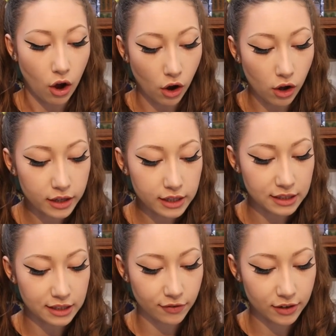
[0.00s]
all
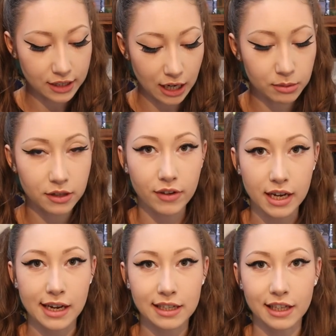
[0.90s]
these different types of
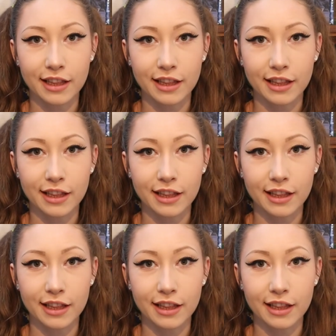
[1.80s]
keys